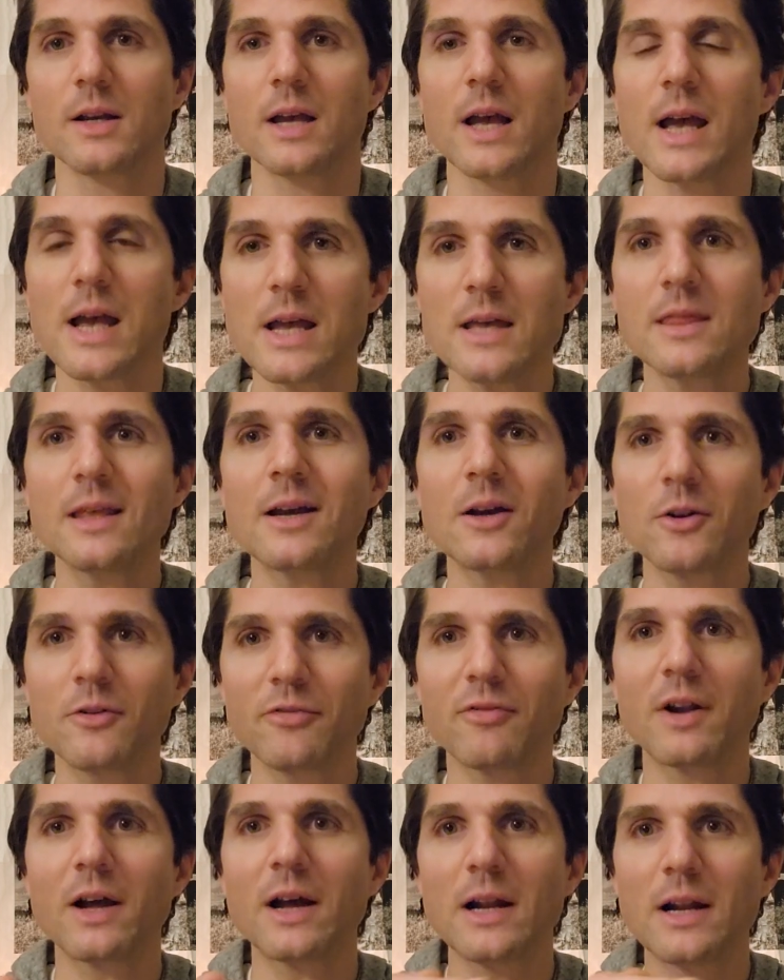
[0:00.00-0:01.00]
And they're going to
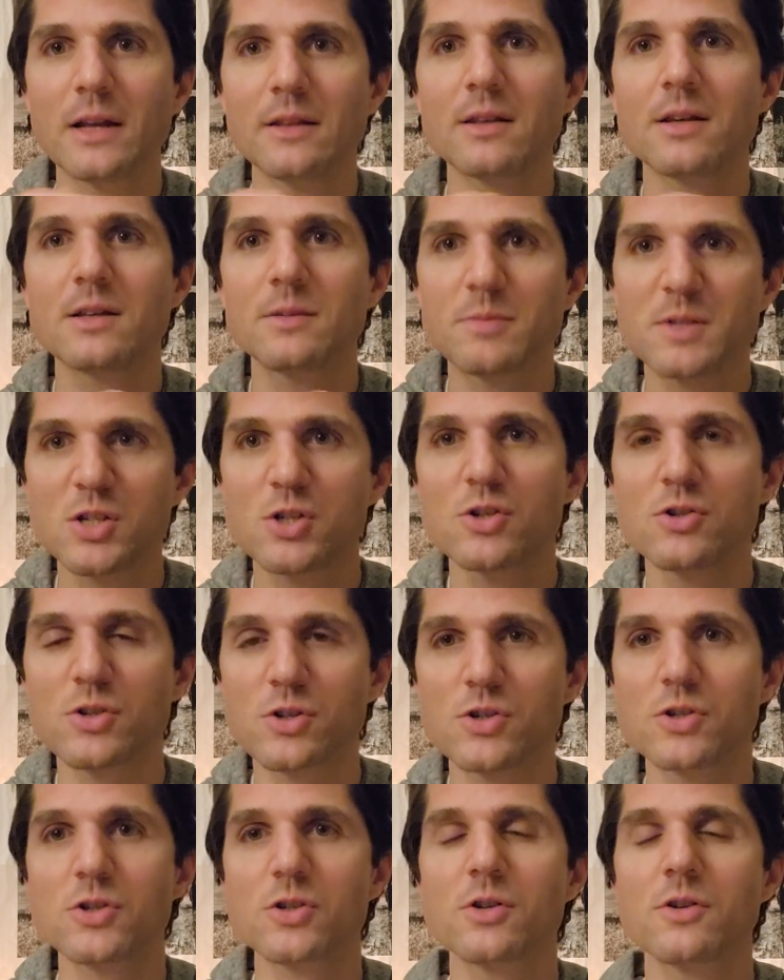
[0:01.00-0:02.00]
fly like this
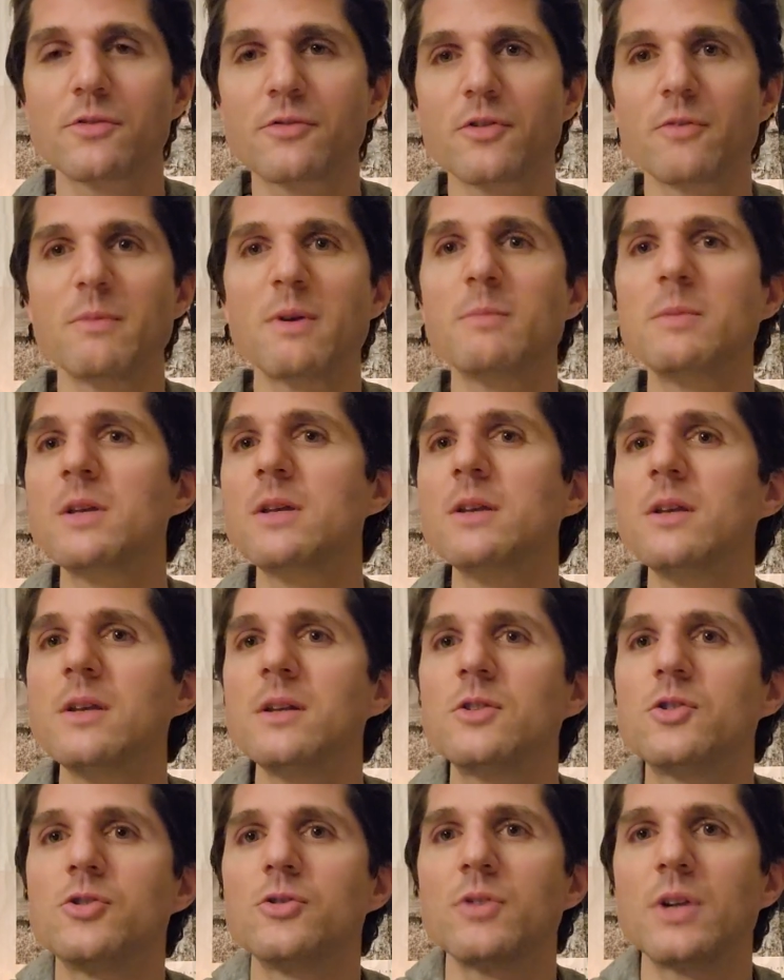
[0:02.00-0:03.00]
for maybe
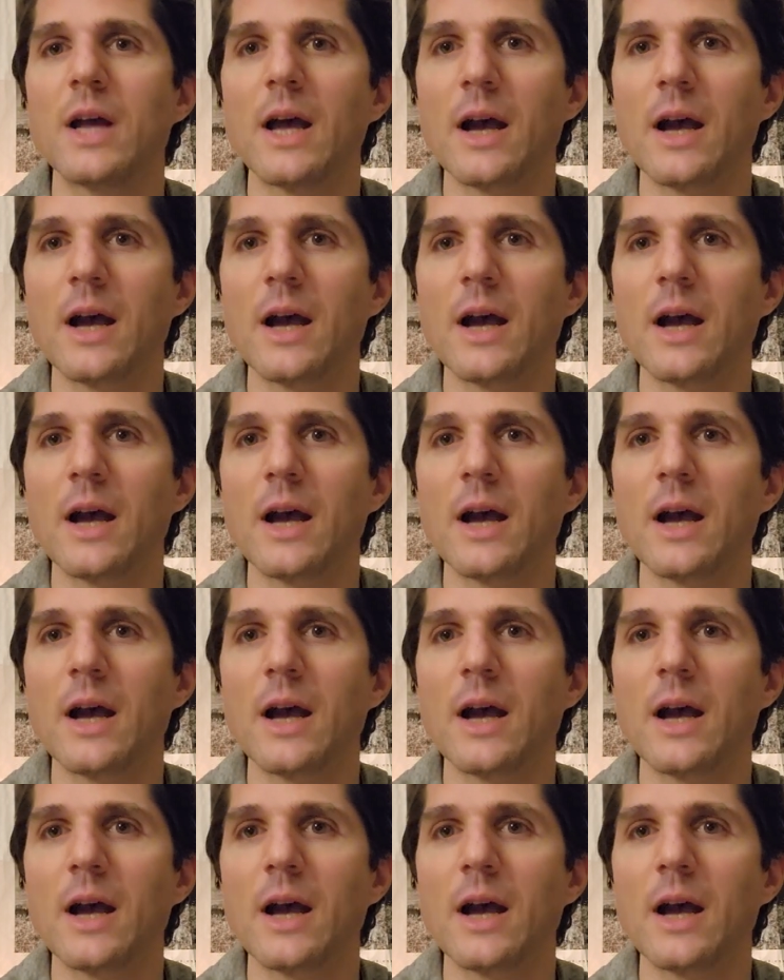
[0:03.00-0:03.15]
2